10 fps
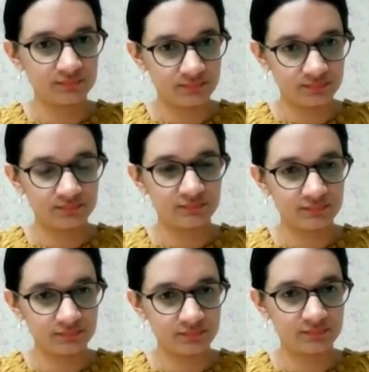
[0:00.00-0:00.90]

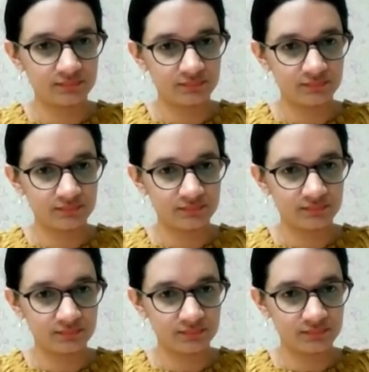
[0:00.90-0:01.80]

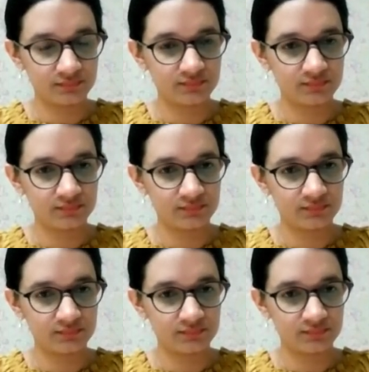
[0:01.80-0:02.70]

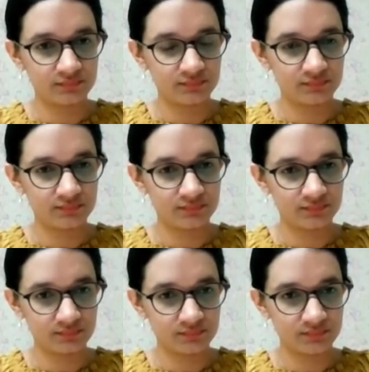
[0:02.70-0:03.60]

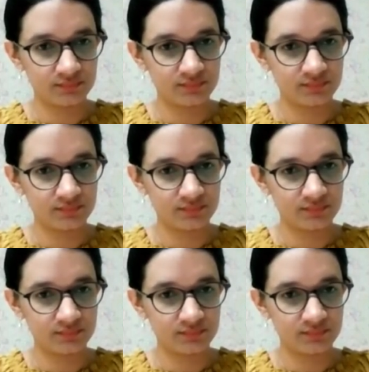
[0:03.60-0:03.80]
[no speech]